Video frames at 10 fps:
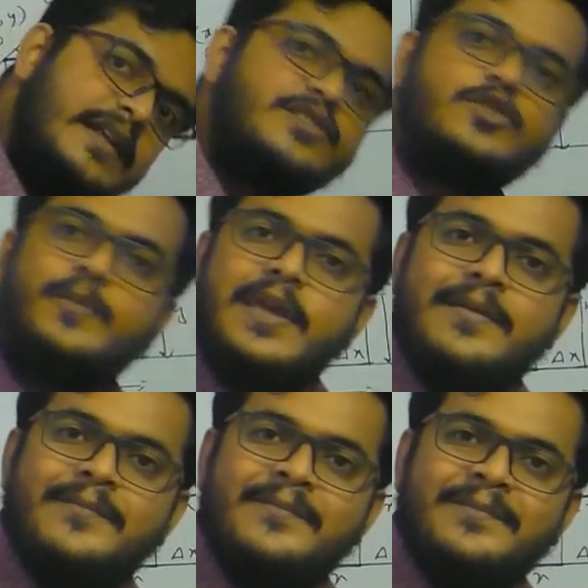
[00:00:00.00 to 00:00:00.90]
tends to P.
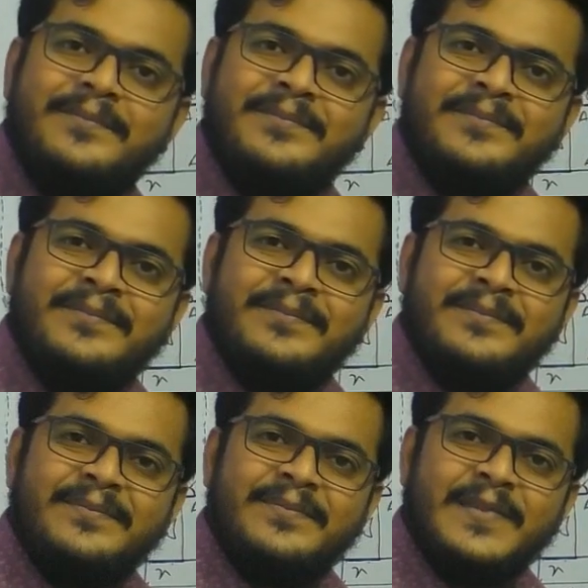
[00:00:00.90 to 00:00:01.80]

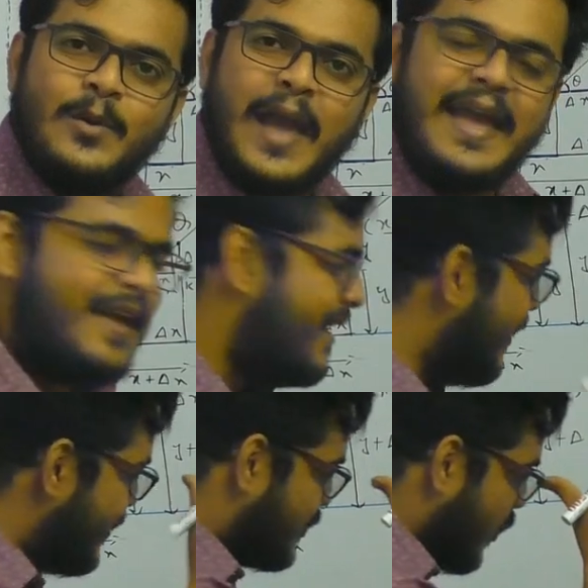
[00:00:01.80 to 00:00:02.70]
Okay,
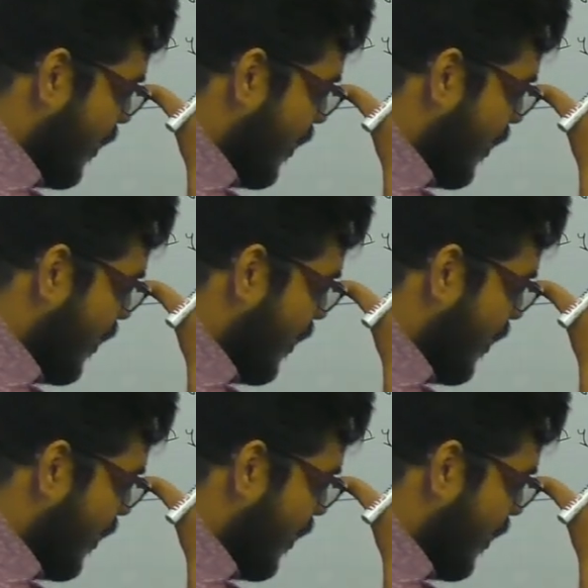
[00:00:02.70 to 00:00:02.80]
so